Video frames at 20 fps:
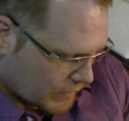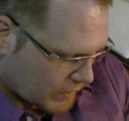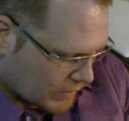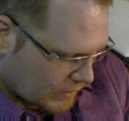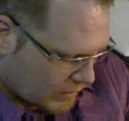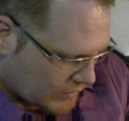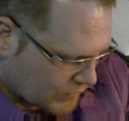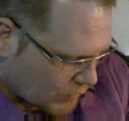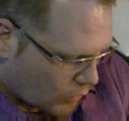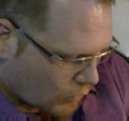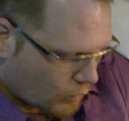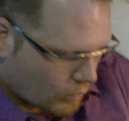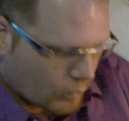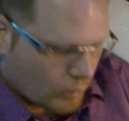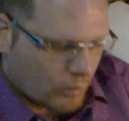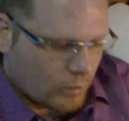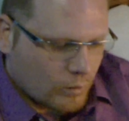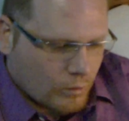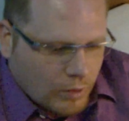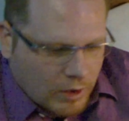So
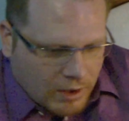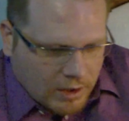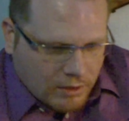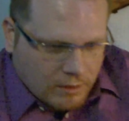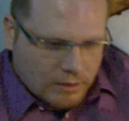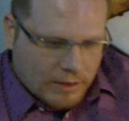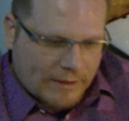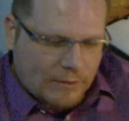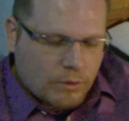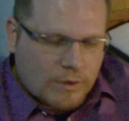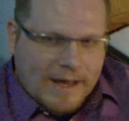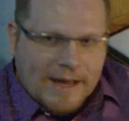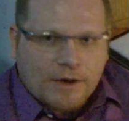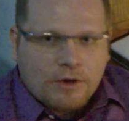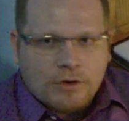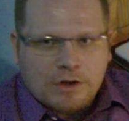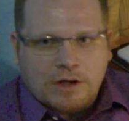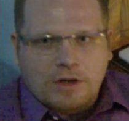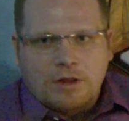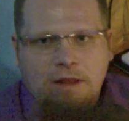like when I
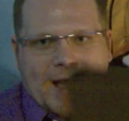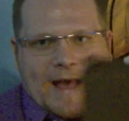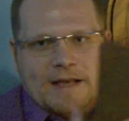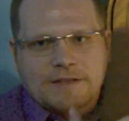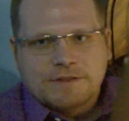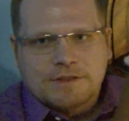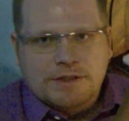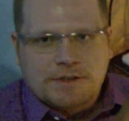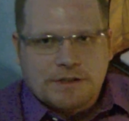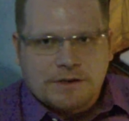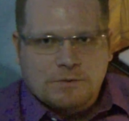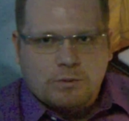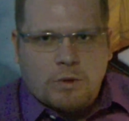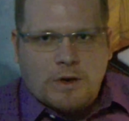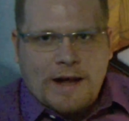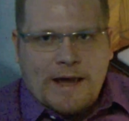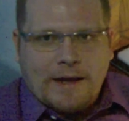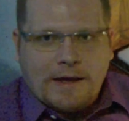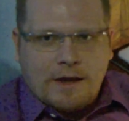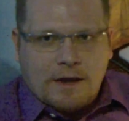go to class, this is what
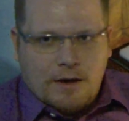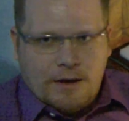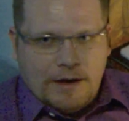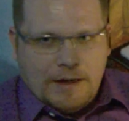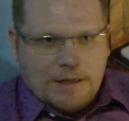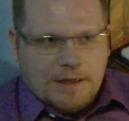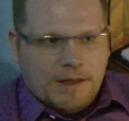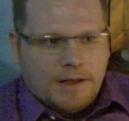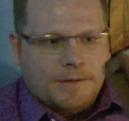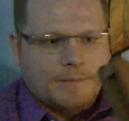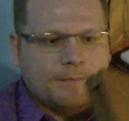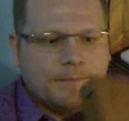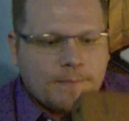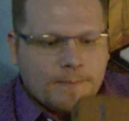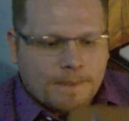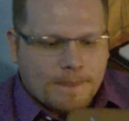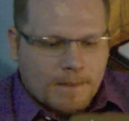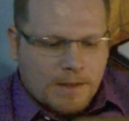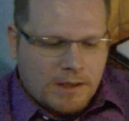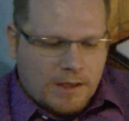I carry it in,
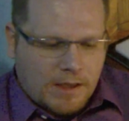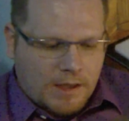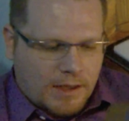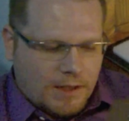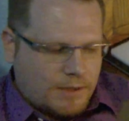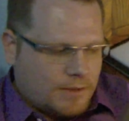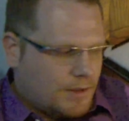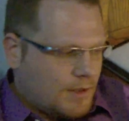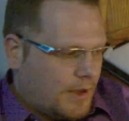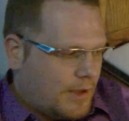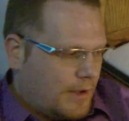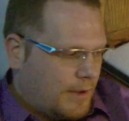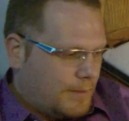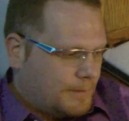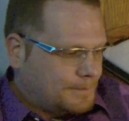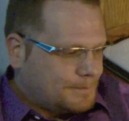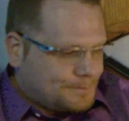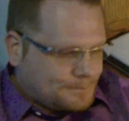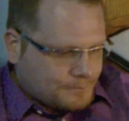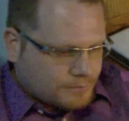and
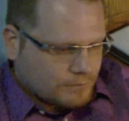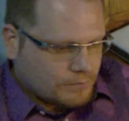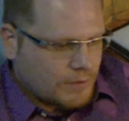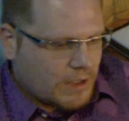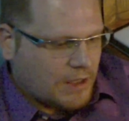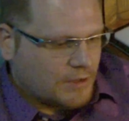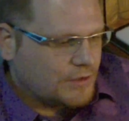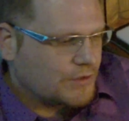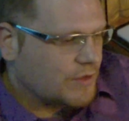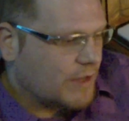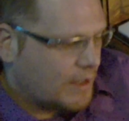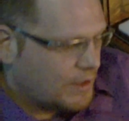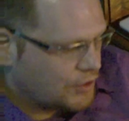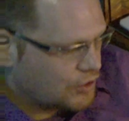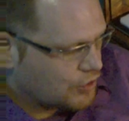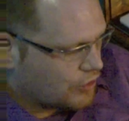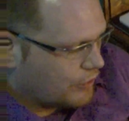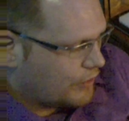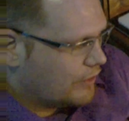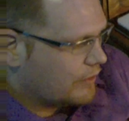I'll just kind of
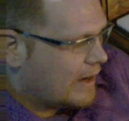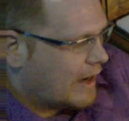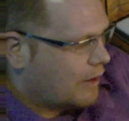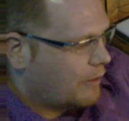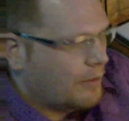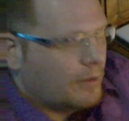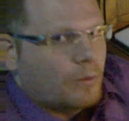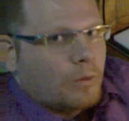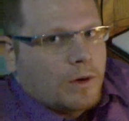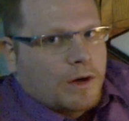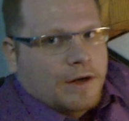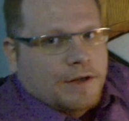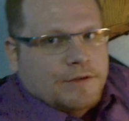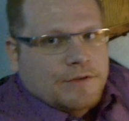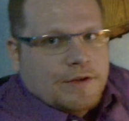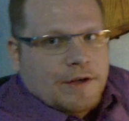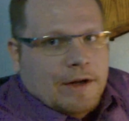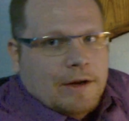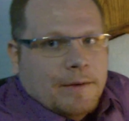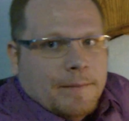show you how it
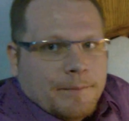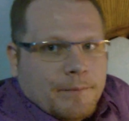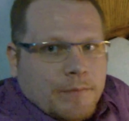works here.